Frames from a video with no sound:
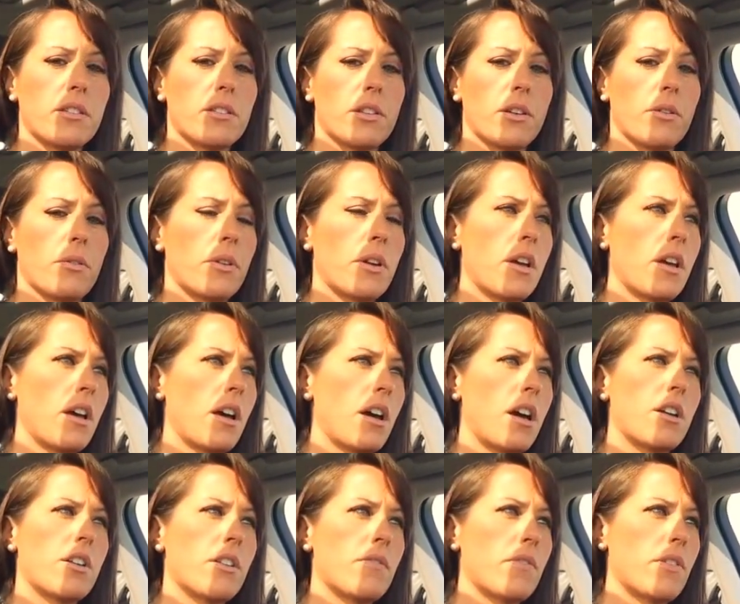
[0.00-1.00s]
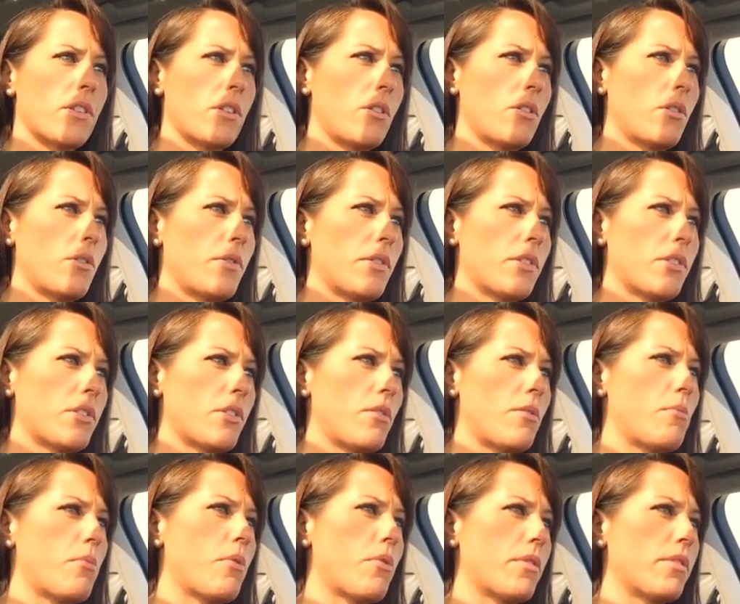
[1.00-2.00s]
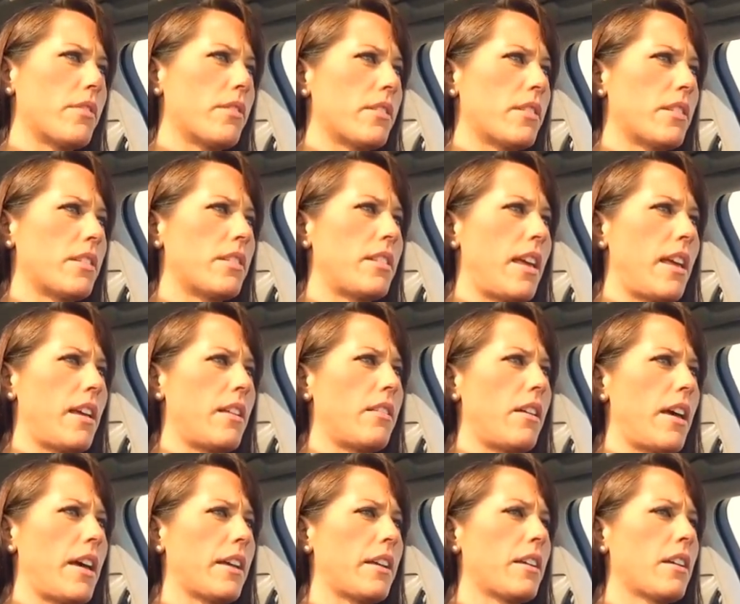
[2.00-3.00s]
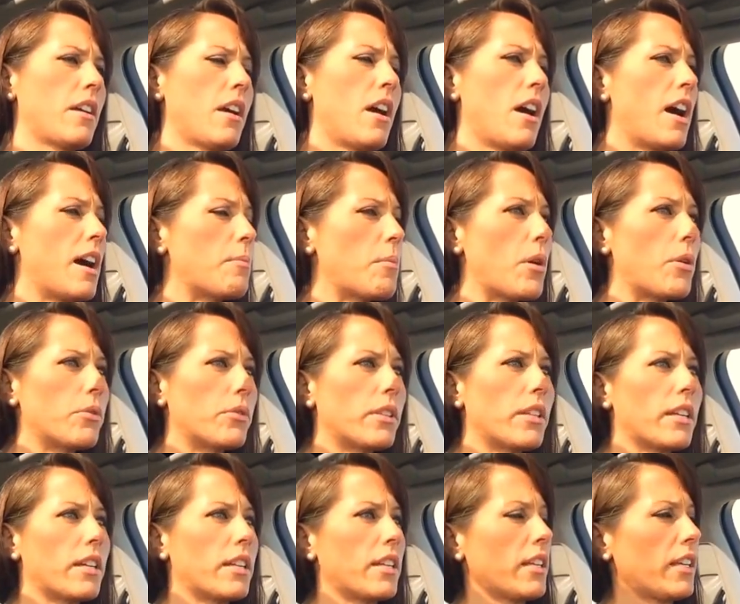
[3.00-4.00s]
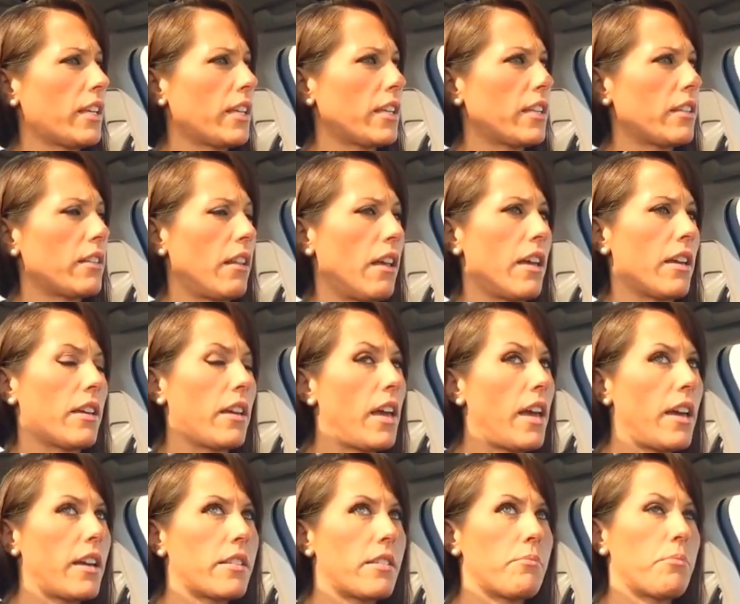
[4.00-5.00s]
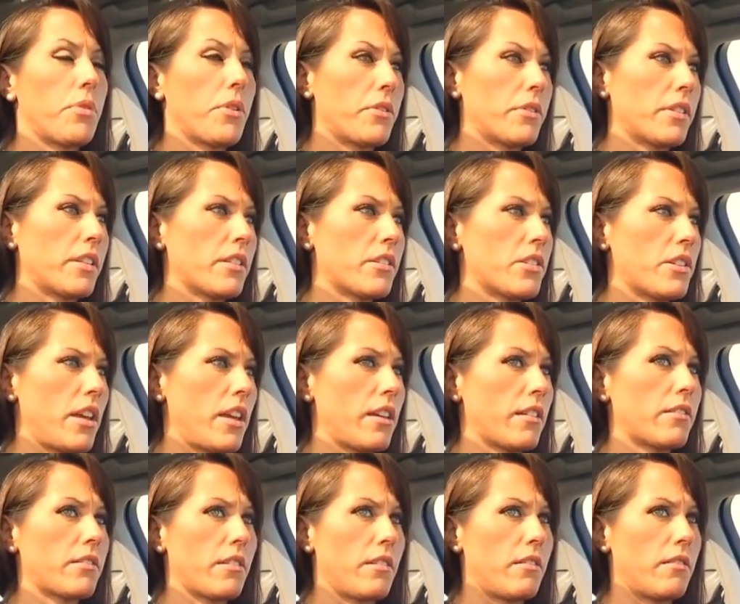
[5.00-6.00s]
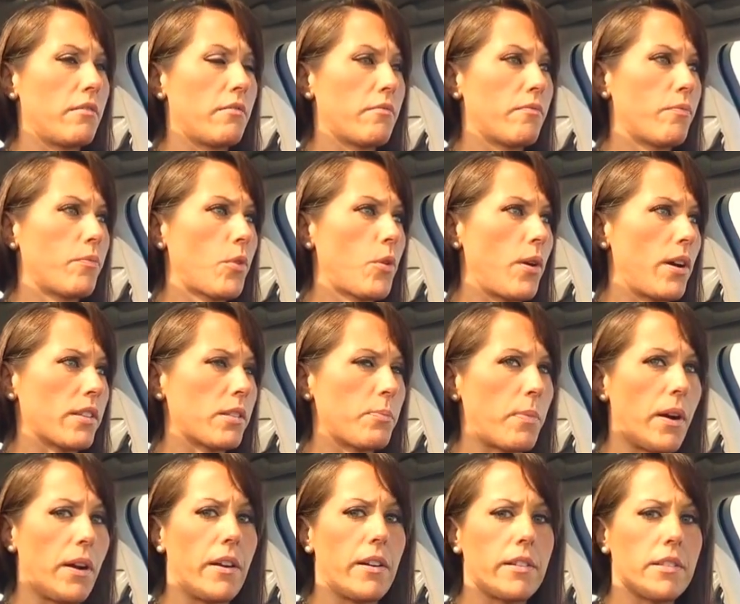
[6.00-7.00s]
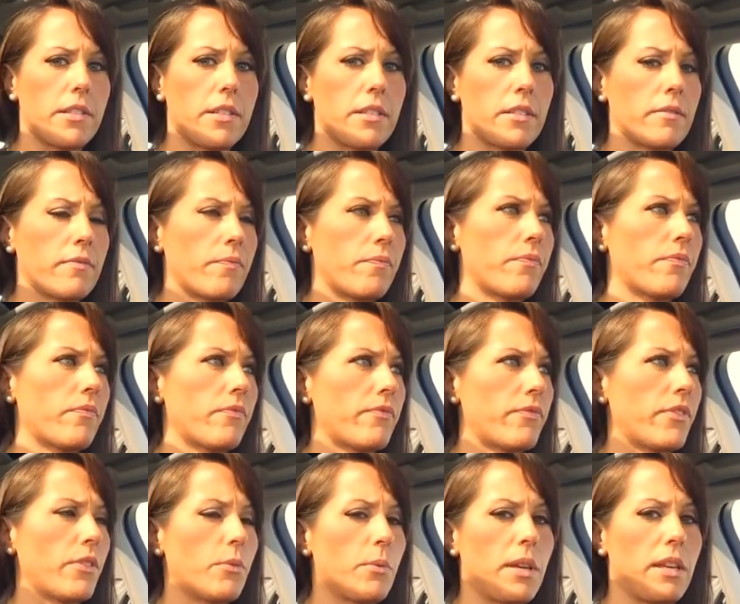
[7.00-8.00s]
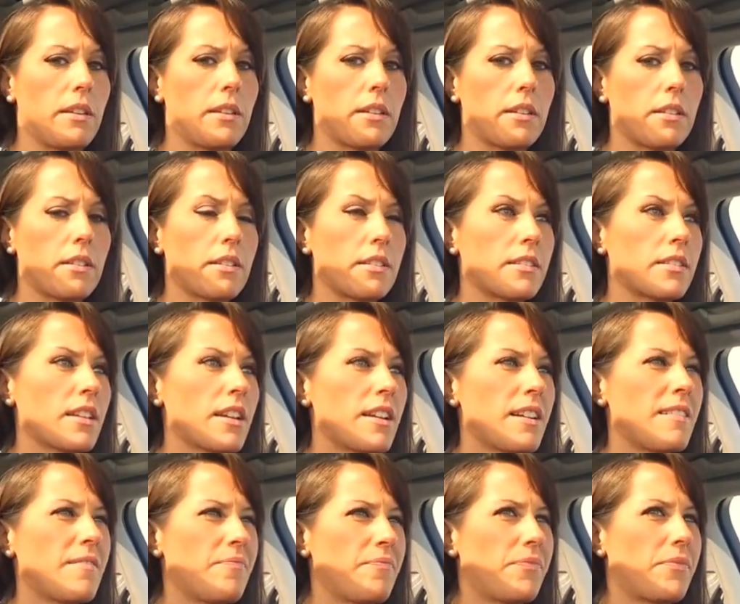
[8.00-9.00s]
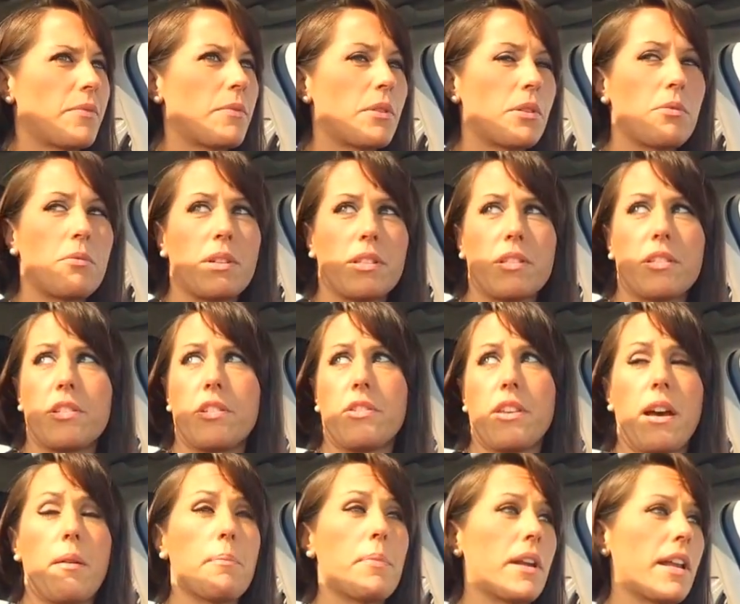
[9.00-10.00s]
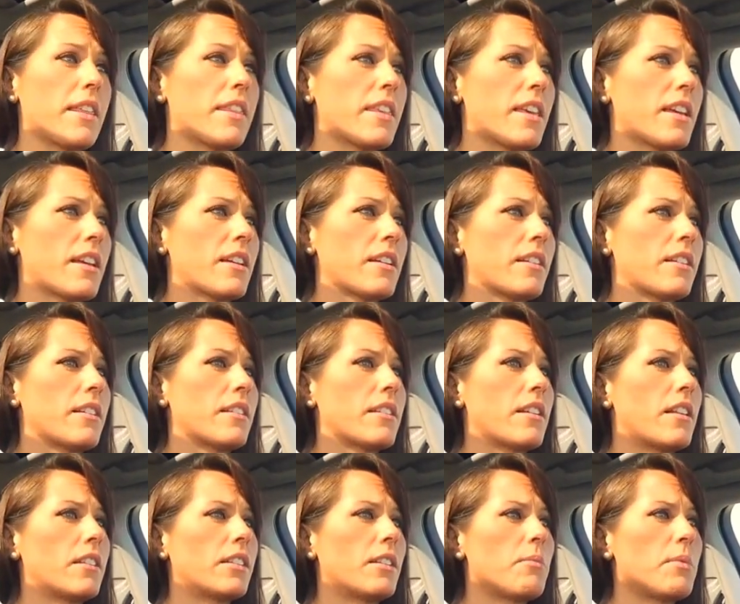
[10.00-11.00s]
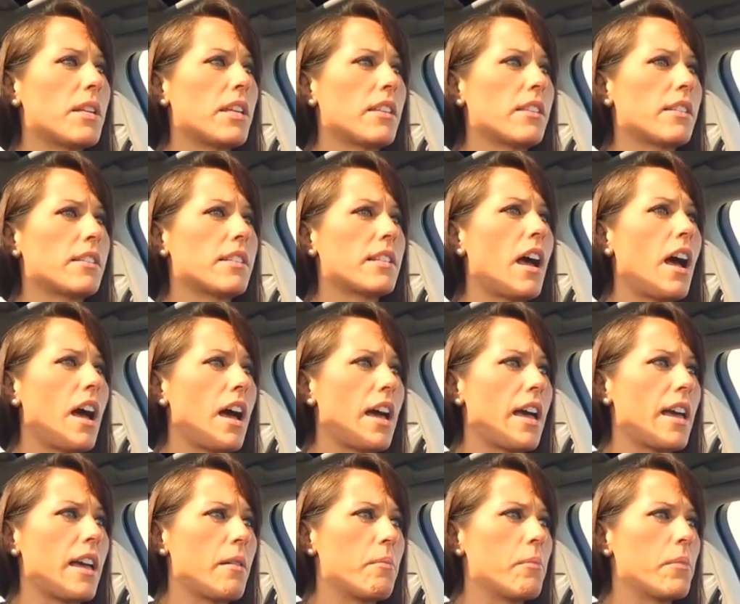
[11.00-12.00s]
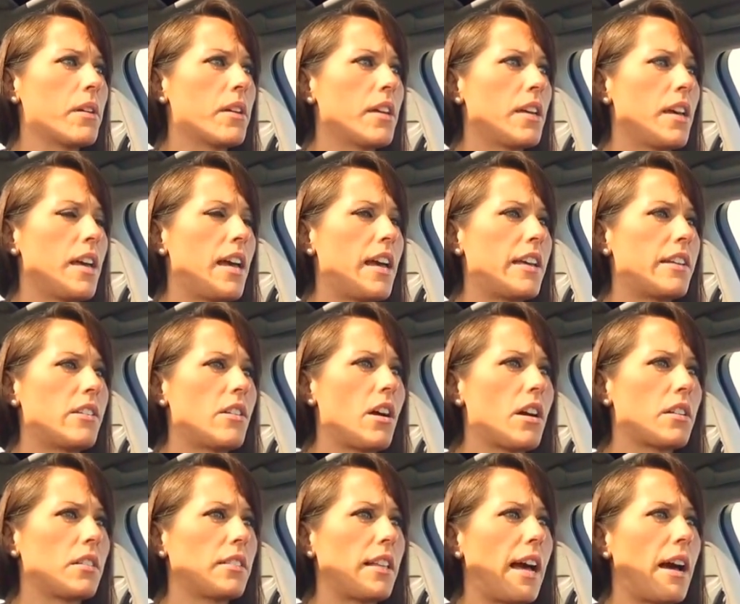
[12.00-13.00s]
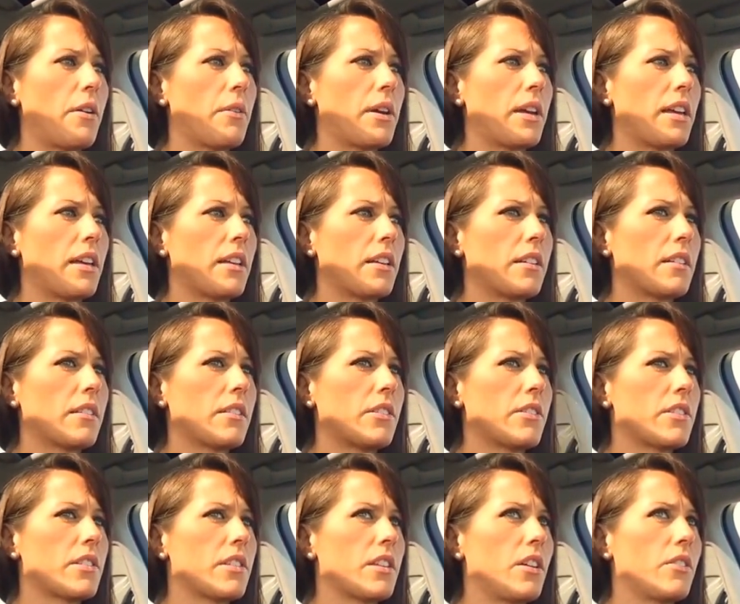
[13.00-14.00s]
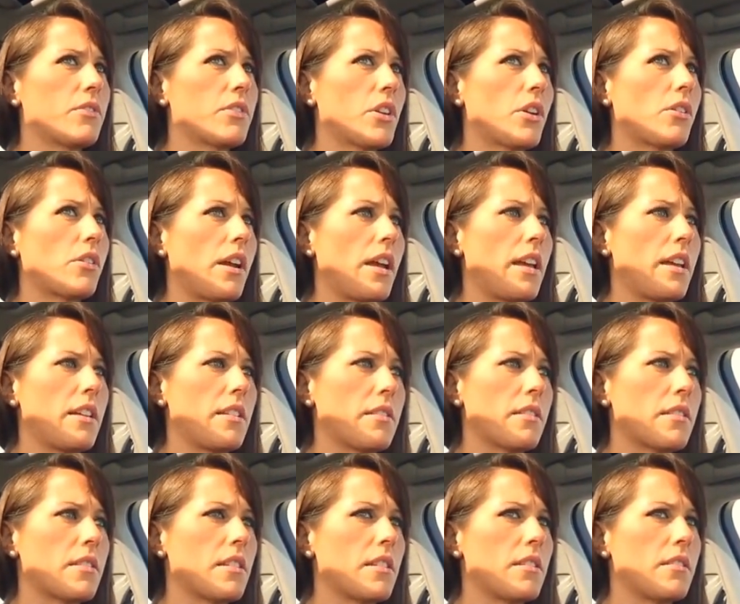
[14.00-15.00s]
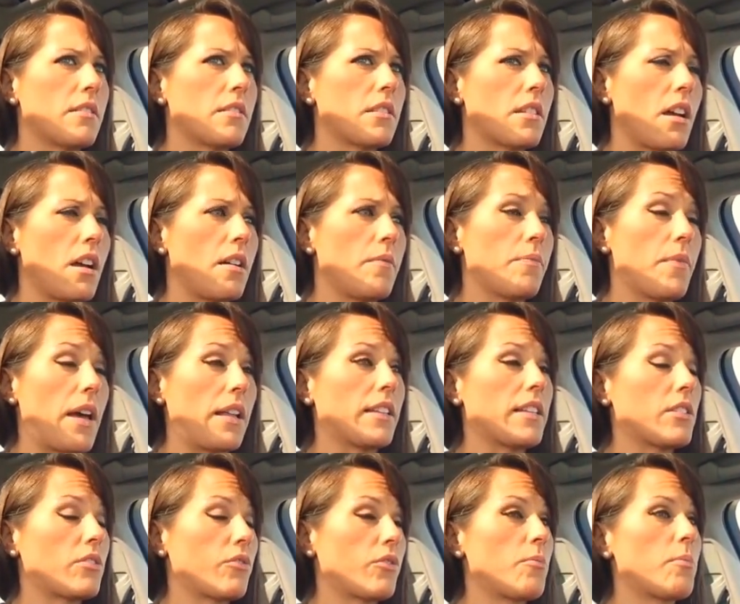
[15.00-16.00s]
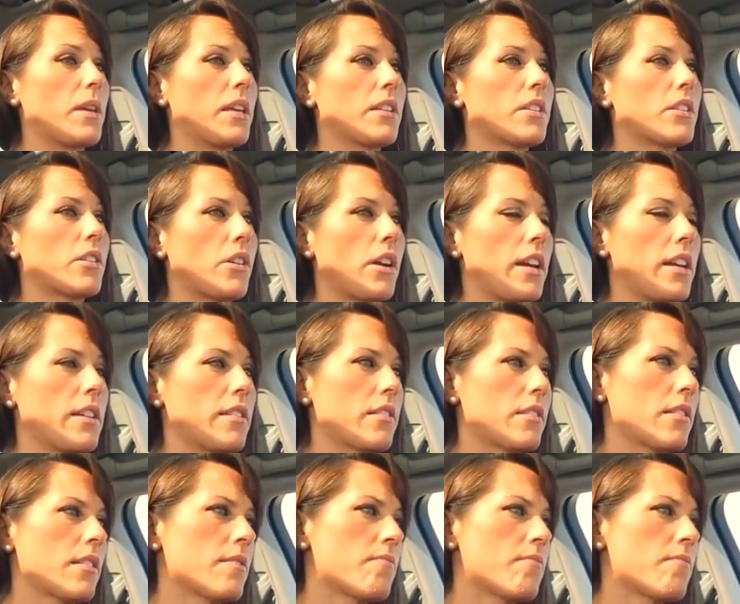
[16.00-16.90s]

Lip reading: So I don't even know if it's so important to say like, I'm only going to eat like eggs and protein shakes and Quest bars for a week, because I mean, who wants to do that? But I think limiting the time and not allowing yourself to graze is, at least for me to graze,